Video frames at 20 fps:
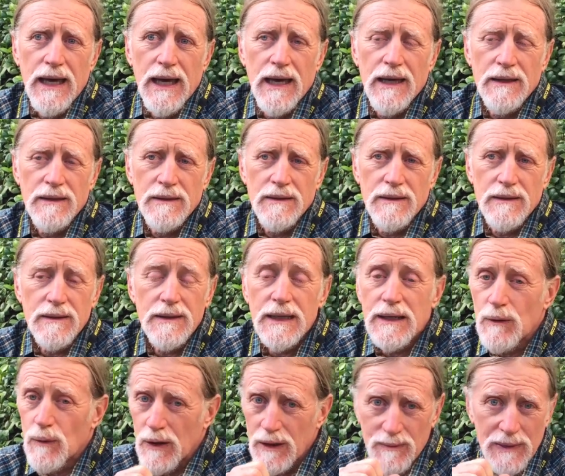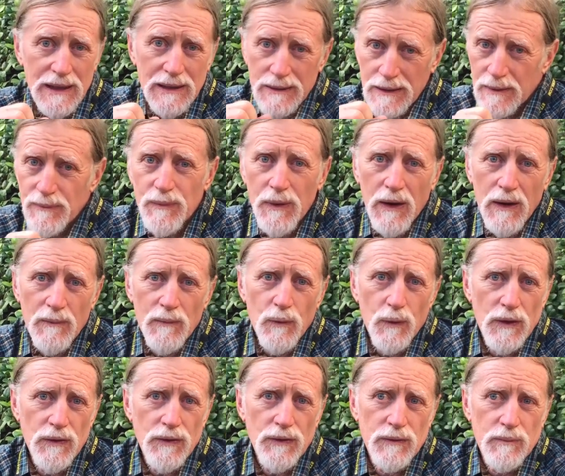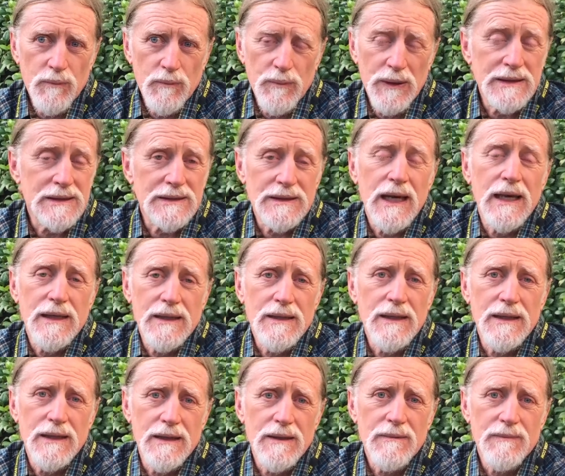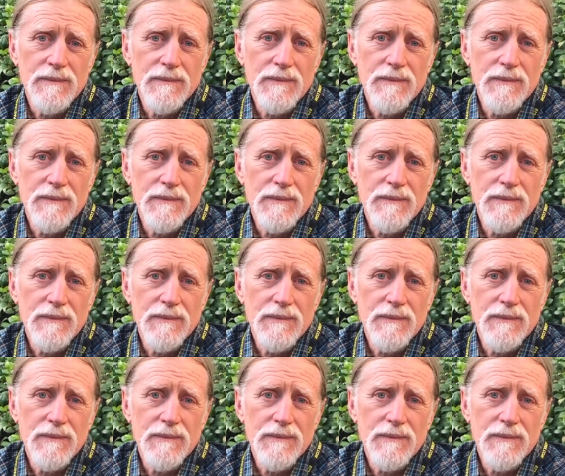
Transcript: and they don't want to make lip balm with pesticide in it.